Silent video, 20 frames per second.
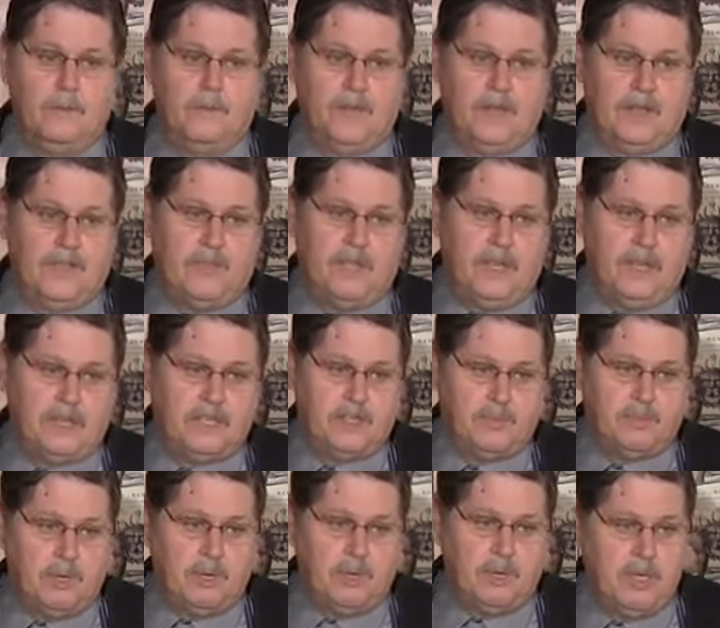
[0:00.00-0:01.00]
that the
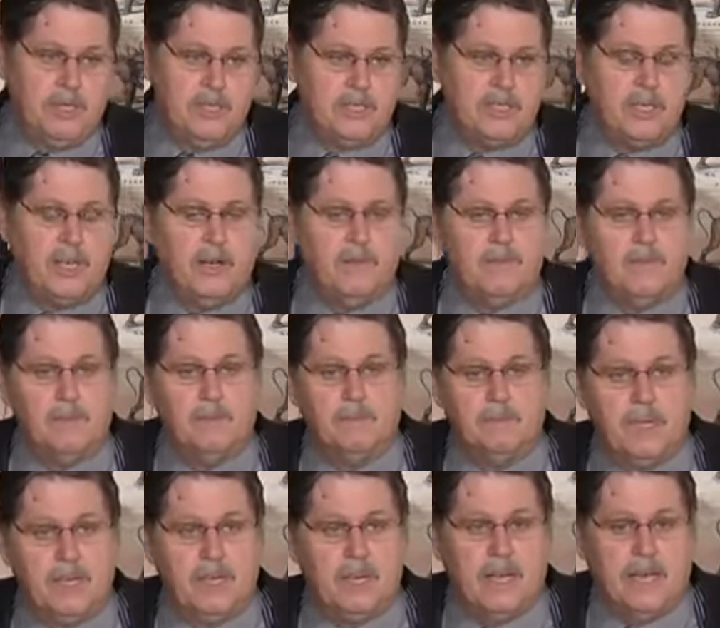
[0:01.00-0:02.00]
experience of the
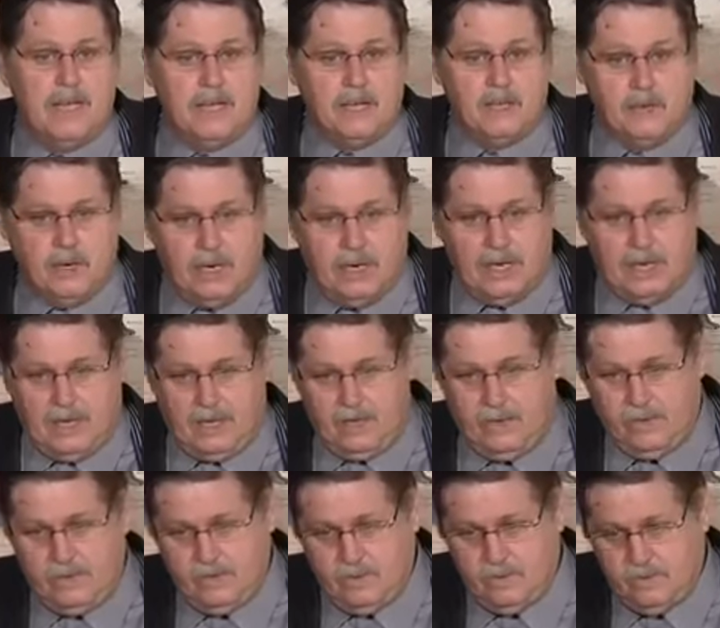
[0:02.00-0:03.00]
midnight
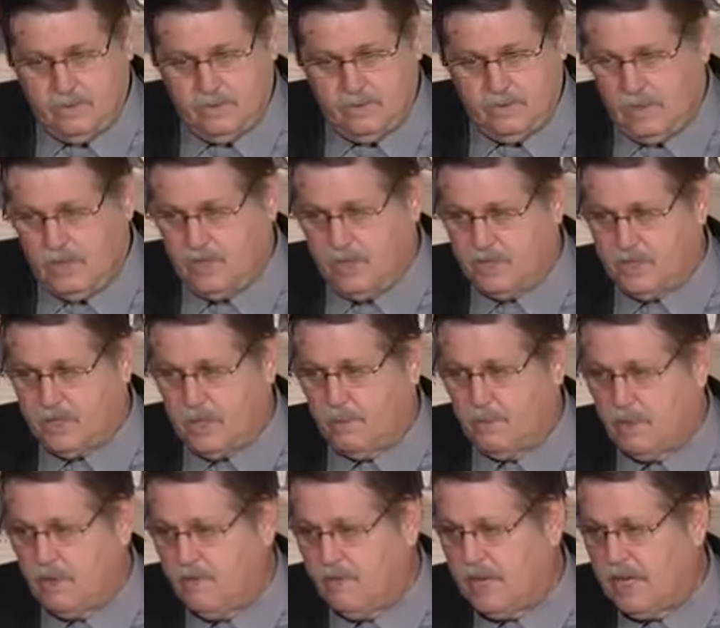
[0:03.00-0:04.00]
cry in the
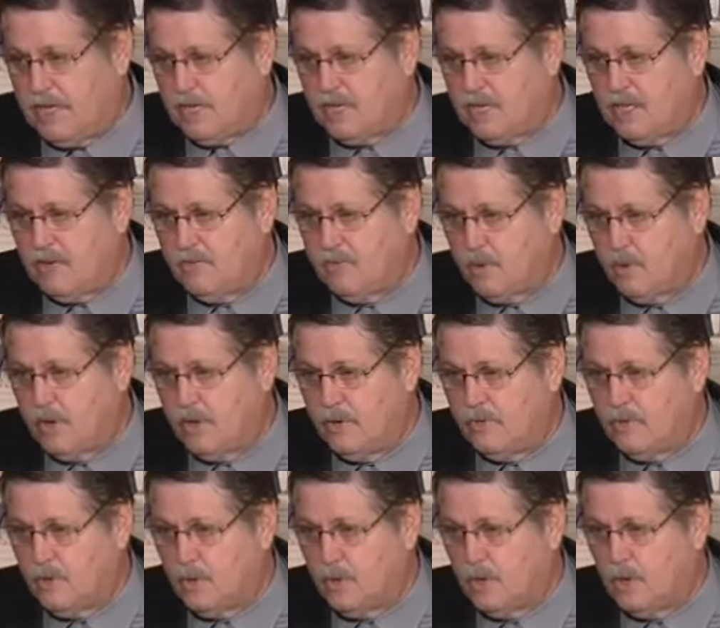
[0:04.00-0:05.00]
summer of
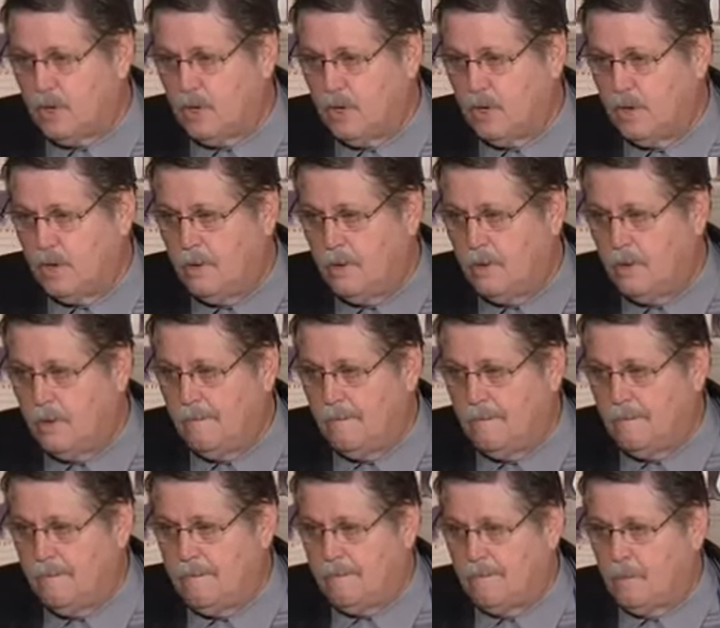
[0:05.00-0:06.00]
1844
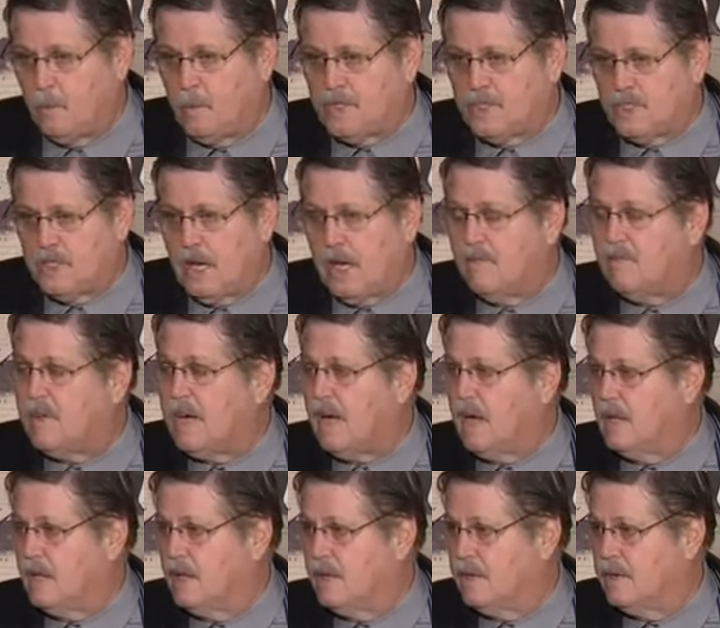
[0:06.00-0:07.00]
was not
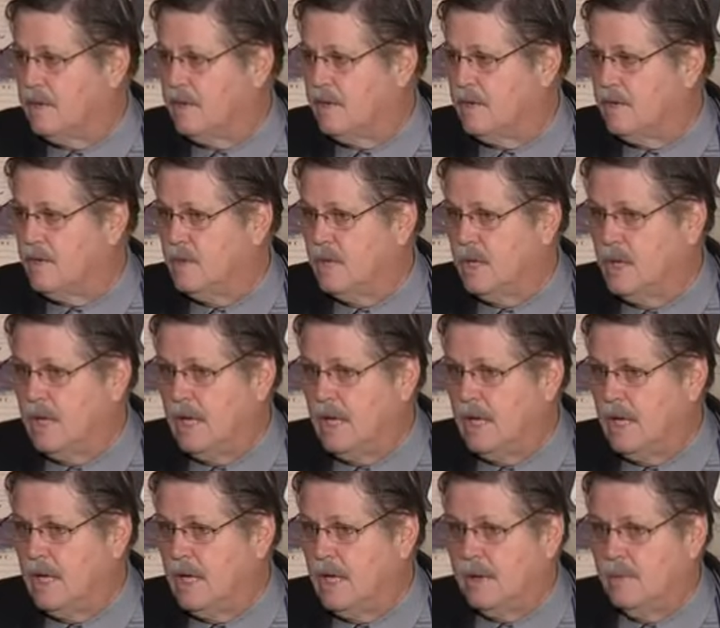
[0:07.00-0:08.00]
valid.
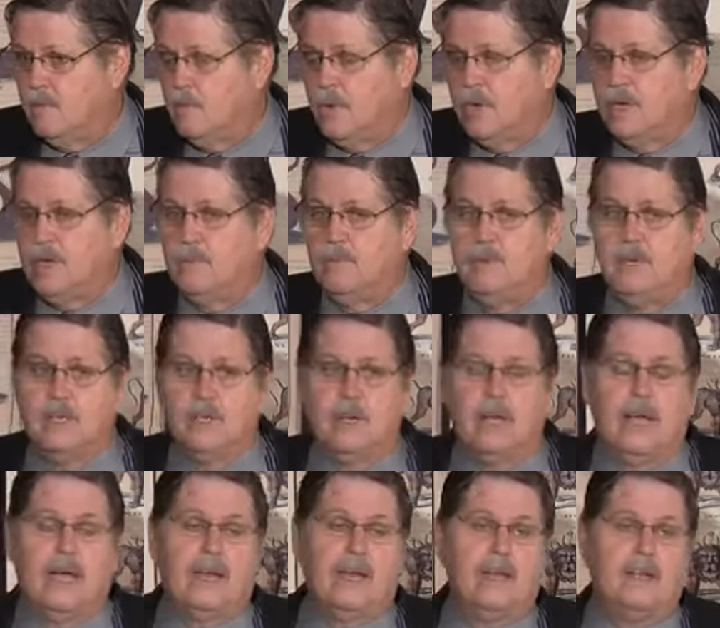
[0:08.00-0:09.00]
And William
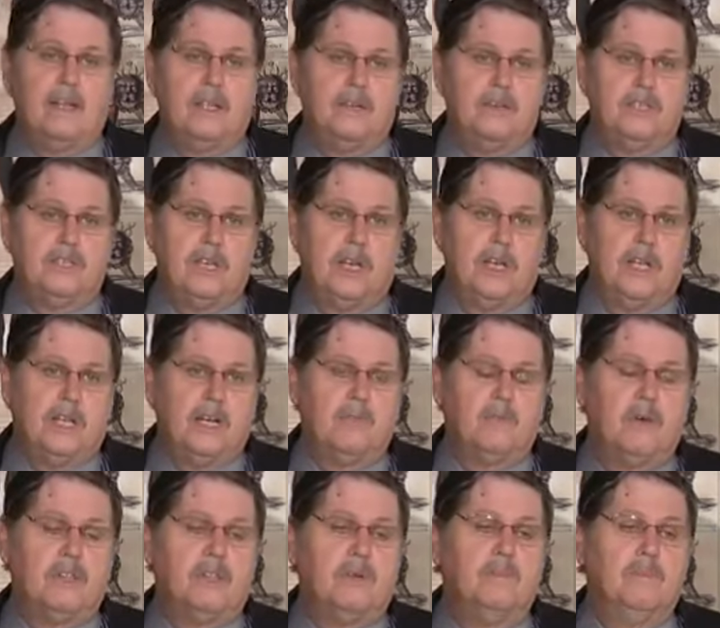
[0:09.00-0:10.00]
Miller had an understanding
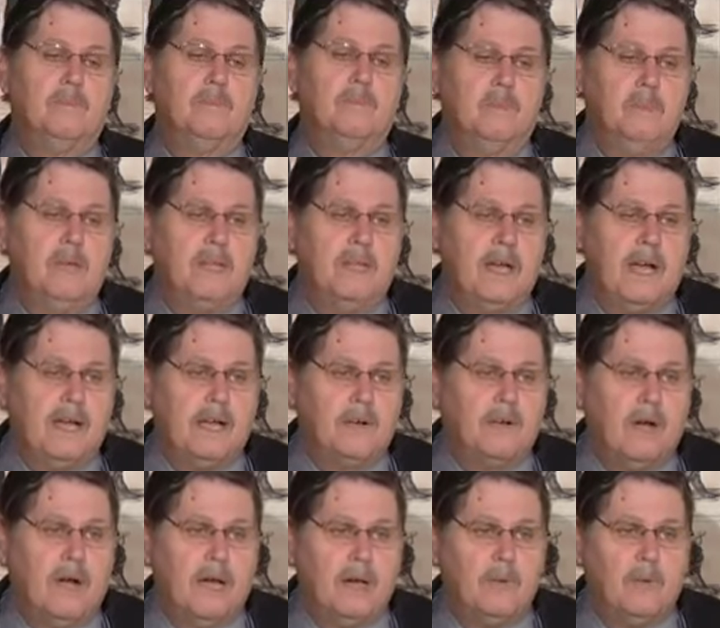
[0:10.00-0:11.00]
of what the midnight
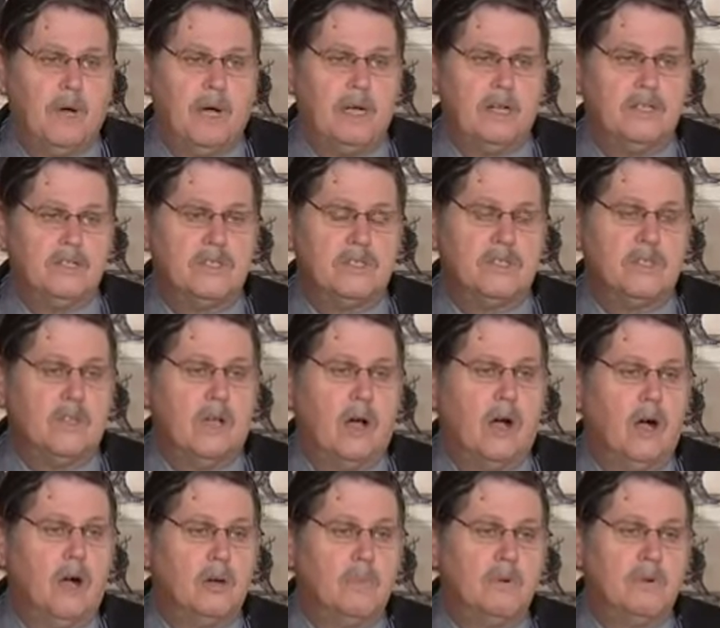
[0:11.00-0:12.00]
cry was
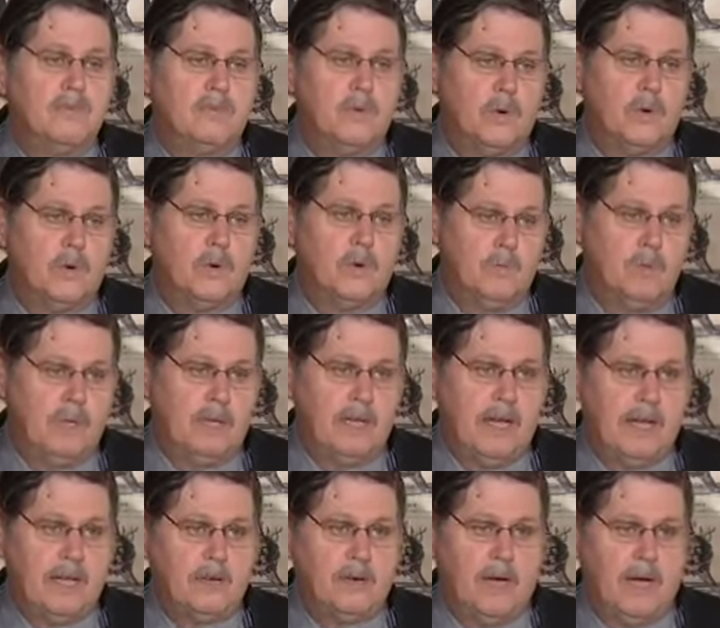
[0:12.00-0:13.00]
long before the
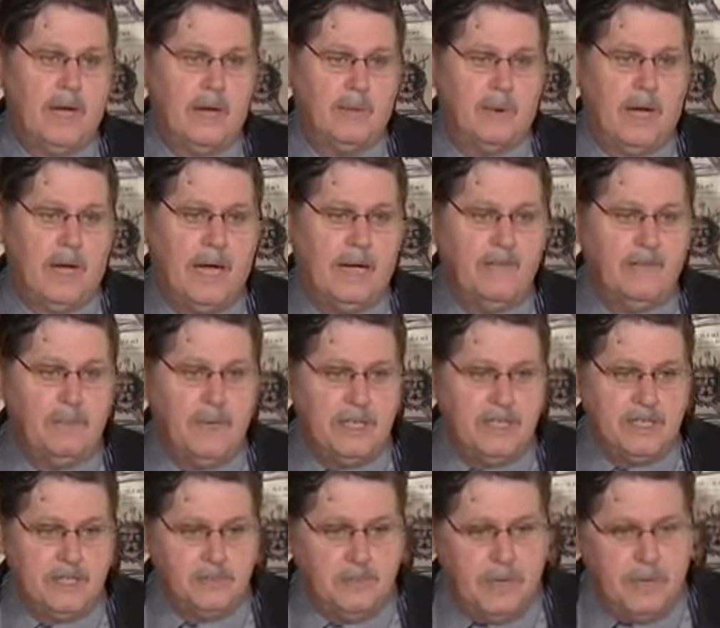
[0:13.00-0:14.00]
midnight cry arrived,
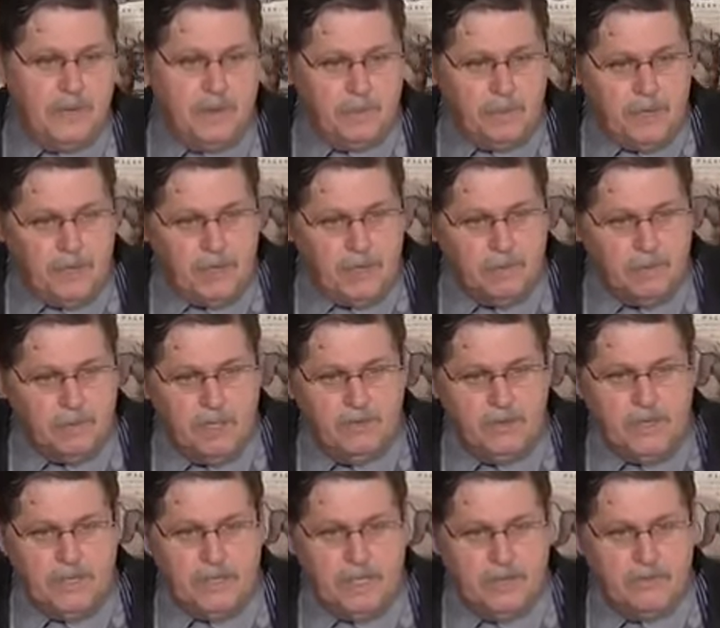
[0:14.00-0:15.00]
based upon the parable
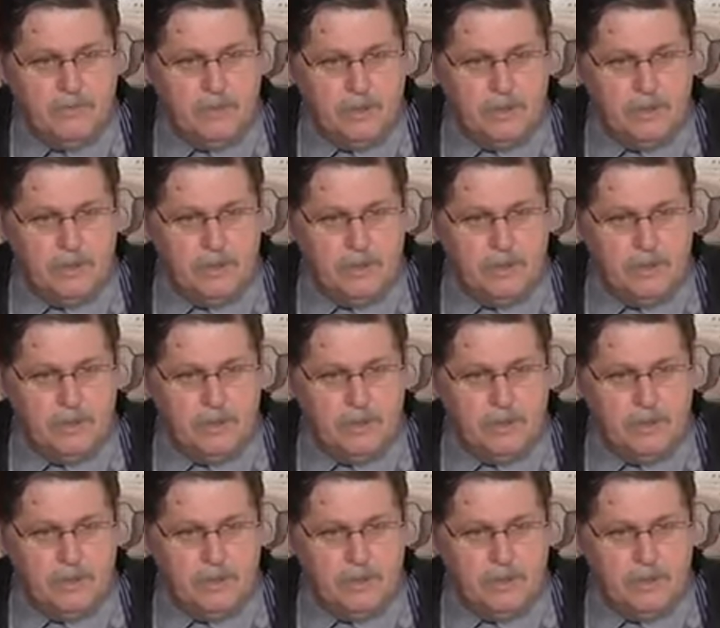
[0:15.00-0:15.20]
of the 10